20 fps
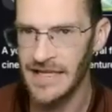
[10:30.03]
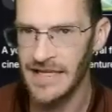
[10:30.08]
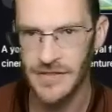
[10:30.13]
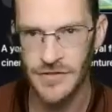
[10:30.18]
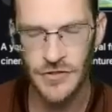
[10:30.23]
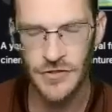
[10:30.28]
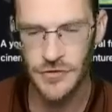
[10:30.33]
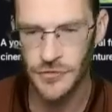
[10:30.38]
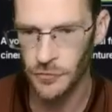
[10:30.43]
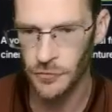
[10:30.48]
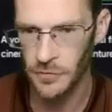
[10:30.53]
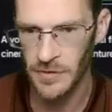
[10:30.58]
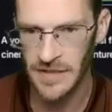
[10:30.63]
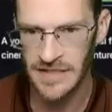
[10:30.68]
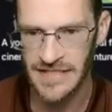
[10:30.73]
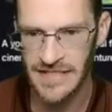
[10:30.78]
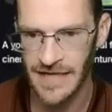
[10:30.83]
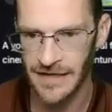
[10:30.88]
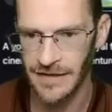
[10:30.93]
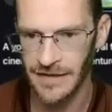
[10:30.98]

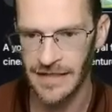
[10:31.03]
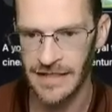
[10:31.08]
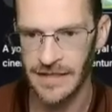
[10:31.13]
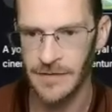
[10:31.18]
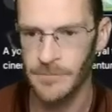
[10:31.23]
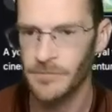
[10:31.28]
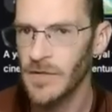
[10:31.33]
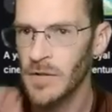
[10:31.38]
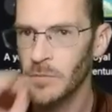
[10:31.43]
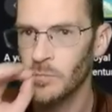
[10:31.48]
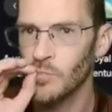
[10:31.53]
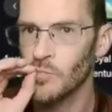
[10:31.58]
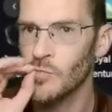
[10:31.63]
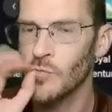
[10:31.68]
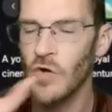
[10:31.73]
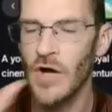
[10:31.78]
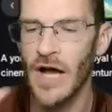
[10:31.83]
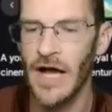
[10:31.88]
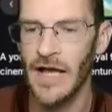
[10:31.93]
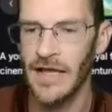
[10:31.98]
storytelling.
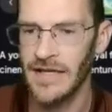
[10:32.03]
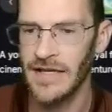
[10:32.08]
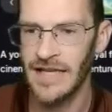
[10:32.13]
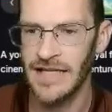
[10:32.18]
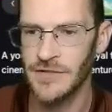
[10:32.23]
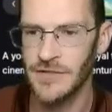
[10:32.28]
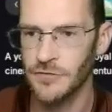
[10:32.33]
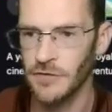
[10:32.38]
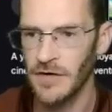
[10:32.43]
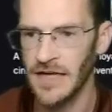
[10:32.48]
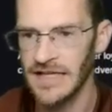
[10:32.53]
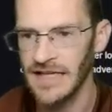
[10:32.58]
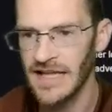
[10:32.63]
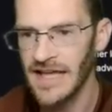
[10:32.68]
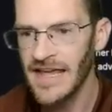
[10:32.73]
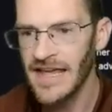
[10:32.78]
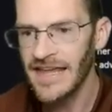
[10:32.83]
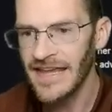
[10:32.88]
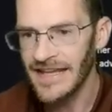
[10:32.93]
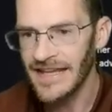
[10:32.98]
Mwah, it's great.
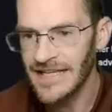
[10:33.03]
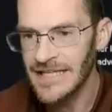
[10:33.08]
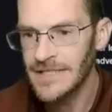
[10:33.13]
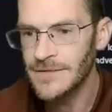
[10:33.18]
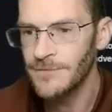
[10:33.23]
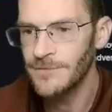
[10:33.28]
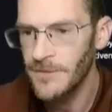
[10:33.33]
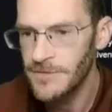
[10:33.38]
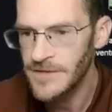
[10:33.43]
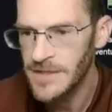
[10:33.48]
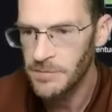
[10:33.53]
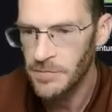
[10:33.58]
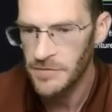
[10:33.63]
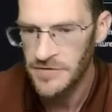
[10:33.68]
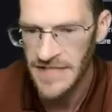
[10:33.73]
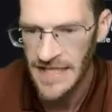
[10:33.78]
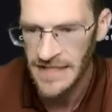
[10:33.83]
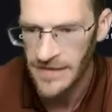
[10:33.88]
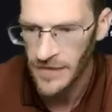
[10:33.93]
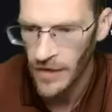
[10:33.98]
It is
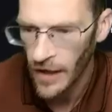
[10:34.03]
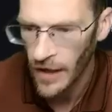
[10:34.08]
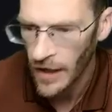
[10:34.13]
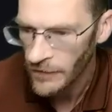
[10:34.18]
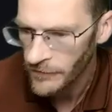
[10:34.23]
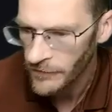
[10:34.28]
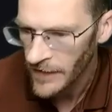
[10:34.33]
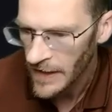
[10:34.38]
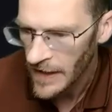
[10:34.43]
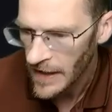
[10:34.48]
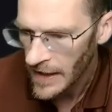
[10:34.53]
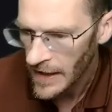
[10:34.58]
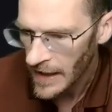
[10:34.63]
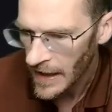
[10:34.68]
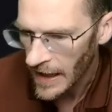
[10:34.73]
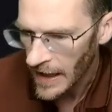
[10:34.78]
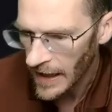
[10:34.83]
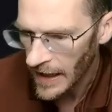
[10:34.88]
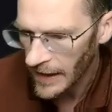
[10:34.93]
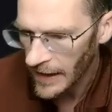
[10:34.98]
50% off,
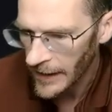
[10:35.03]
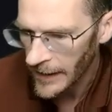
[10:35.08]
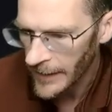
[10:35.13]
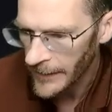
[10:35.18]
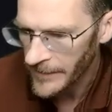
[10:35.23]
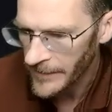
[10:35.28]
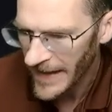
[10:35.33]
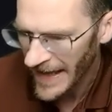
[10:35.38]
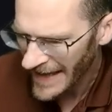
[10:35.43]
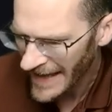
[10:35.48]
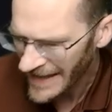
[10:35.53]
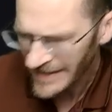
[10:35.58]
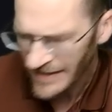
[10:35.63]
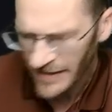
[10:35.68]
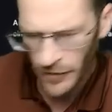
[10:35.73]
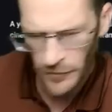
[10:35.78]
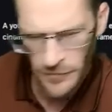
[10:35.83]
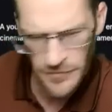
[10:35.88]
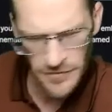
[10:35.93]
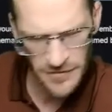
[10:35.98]
and
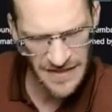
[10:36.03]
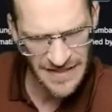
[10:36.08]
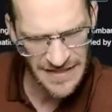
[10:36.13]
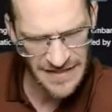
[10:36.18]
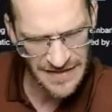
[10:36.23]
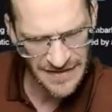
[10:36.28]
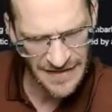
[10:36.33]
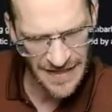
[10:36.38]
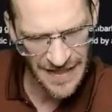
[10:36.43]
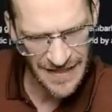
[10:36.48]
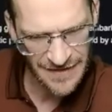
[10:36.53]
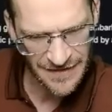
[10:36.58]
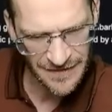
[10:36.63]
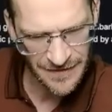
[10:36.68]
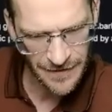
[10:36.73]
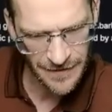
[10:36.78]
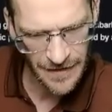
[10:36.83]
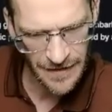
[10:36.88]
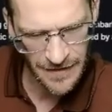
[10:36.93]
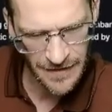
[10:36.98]
also it's like
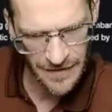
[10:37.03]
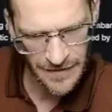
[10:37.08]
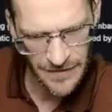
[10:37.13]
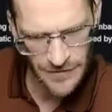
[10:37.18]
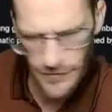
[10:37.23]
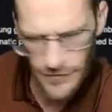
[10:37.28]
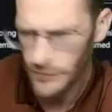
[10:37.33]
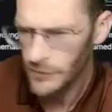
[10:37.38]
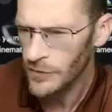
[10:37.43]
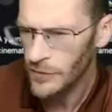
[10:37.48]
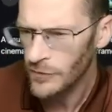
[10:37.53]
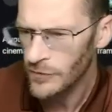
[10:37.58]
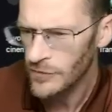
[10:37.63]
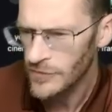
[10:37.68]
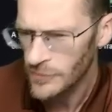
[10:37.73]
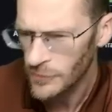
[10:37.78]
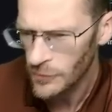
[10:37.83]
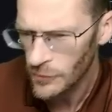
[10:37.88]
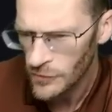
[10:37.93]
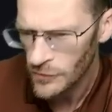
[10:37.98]
2
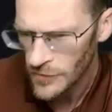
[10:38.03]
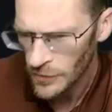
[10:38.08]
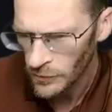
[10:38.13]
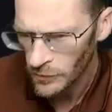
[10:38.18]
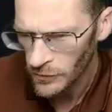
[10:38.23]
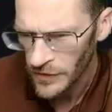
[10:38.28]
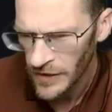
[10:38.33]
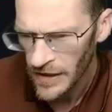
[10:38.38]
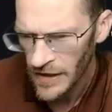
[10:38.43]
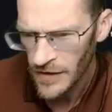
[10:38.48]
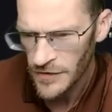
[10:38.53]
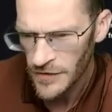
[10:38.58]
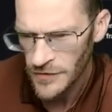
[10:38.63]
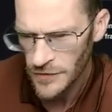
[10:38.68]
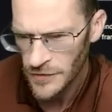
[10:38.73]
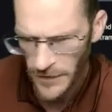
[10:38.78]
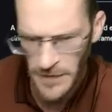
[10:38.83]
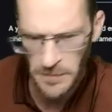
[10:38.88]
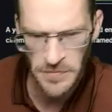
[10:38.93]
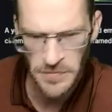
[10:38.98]
years old, so
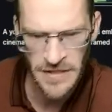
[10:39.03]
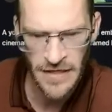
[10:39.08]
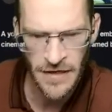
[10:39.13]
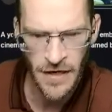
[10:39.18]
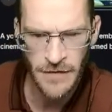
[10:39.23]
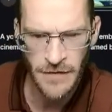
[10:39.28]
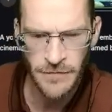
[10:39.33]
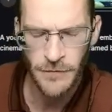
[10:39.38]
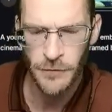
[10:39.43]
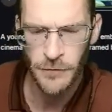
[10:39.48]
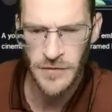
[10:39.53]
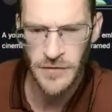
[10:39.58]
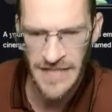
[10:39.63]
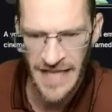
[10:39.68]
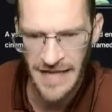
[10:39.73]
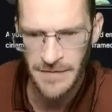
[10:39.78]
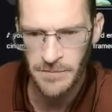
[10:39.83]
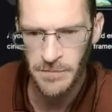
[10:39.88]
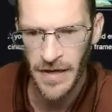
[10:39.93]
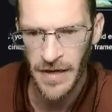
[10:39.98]
50% off for
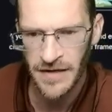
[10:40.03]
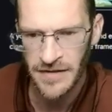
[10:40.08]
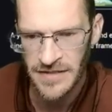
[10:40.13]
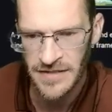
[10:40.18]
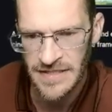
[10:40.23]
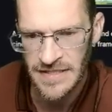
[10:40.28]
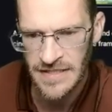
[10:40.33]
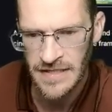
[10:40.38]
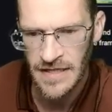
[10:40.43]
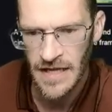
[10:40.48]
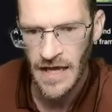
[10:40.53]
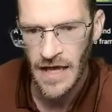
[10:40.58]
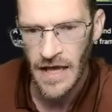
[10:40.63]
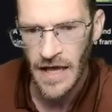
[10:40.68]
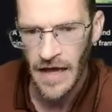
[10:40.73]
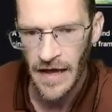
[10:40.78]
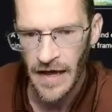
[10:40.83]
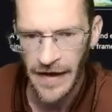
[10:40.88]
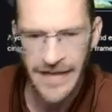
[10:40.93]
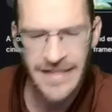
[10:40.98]
$10.
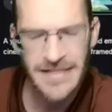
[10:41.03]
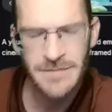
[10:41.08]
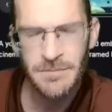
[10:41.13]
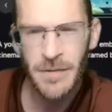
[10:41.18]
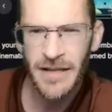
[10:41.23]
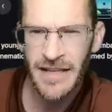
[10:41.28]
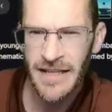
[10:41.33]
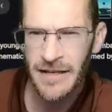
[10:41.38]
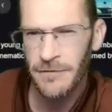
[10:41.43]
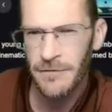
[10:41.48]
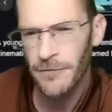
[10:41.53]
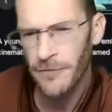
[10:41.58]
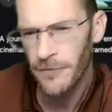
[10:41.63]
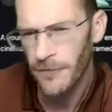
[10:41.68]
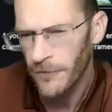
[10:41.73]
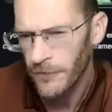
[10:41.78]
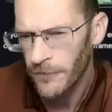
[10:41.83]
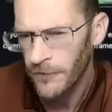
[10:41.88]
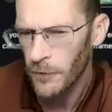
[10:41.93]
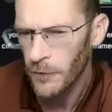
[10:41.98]
It's probably a
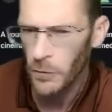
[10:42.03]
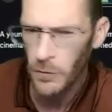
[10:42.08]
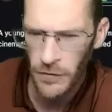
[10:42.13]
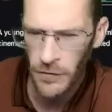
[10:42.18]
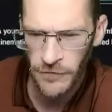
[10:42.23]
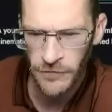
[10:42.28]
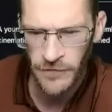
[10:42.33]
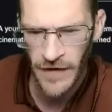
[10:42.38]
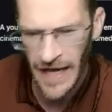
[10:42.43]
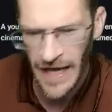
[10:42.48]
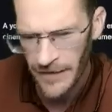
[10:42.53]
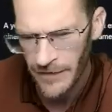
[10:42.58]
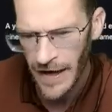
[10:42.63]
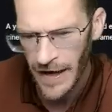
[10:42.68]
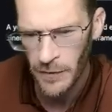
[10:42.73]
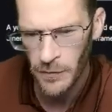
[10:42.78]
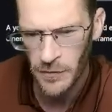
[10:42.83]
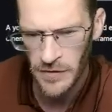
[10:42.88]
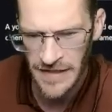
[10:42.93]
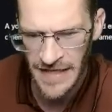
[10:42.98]
4 or 5
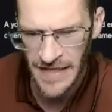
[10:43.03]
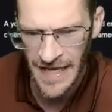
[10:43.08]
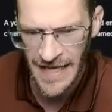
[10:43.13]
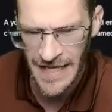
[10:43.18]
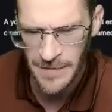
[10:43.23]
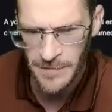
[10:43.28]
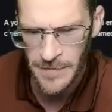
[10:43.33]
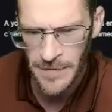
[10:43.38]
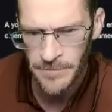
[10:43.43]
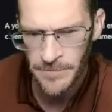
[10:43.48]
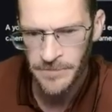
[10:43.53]
hour game,